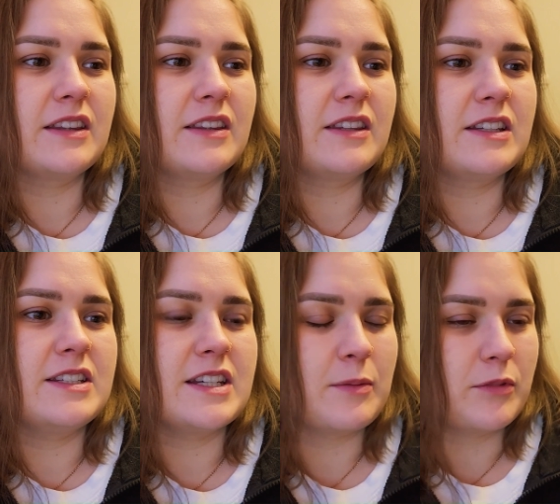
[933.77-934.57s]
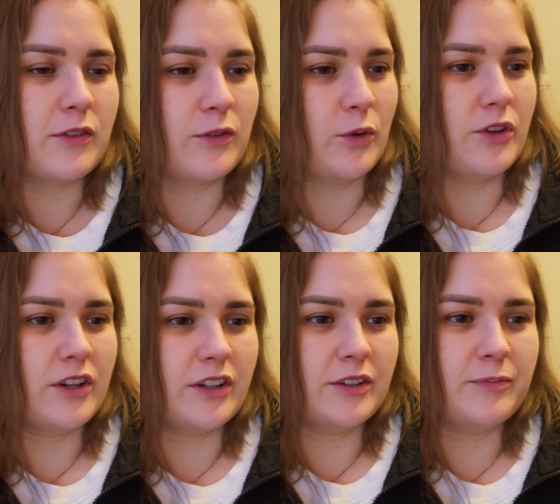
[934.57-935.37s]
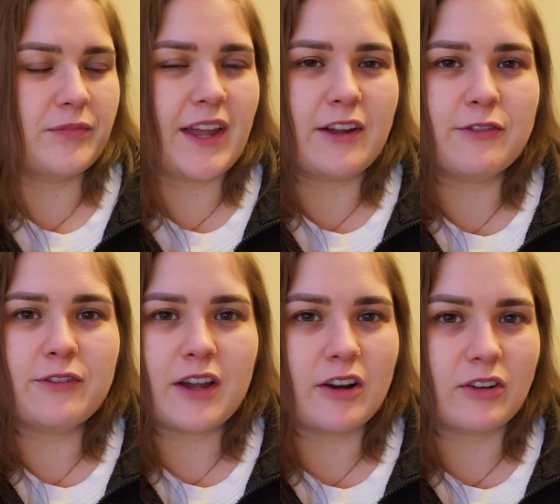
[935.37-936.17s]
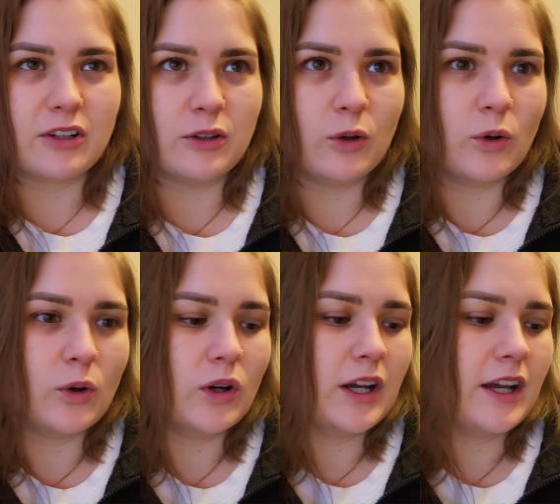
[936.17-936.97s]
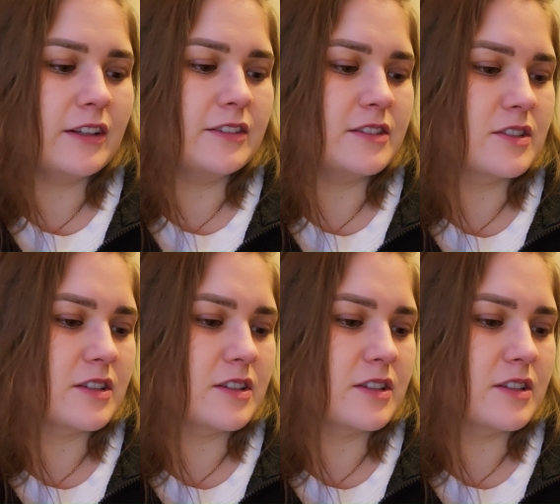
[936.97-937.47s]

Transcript: the depth of all the like fairy lore and